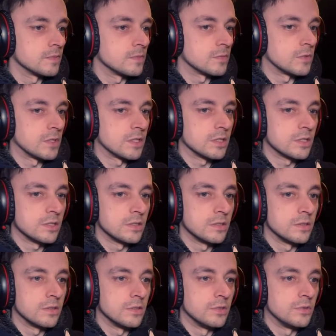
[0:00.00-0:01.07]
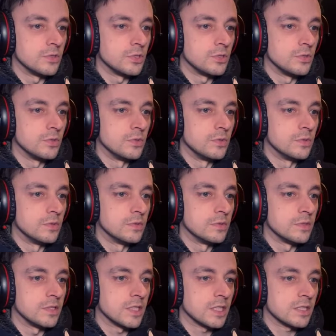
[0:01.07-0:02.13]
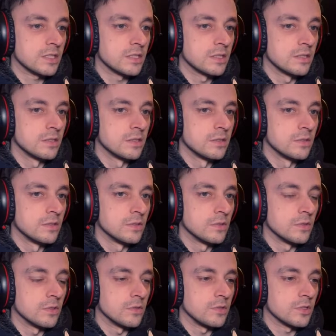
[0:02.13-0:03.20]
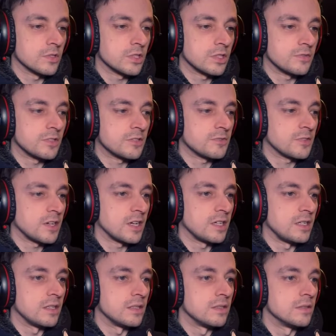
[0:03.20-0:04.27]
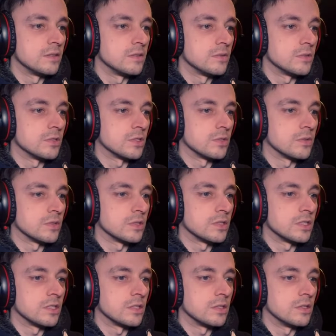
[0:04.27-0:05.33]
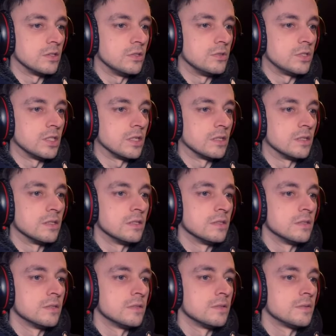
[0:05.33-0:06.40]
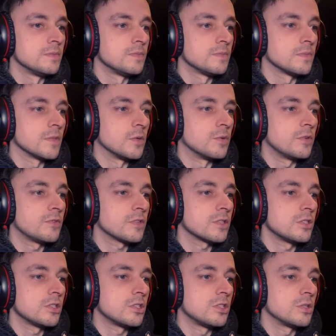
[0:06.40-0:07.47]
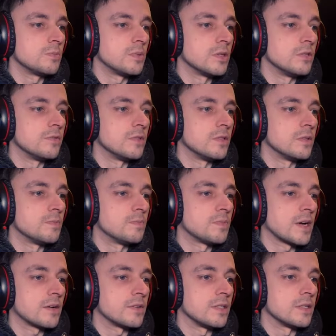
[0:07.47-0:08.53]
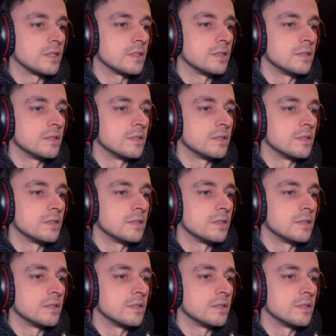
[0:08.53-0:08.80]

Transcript: Right. Loot you. Yes. All of your stuff is fine. So, consider the looting. I wonder if I can just jump over the barrier.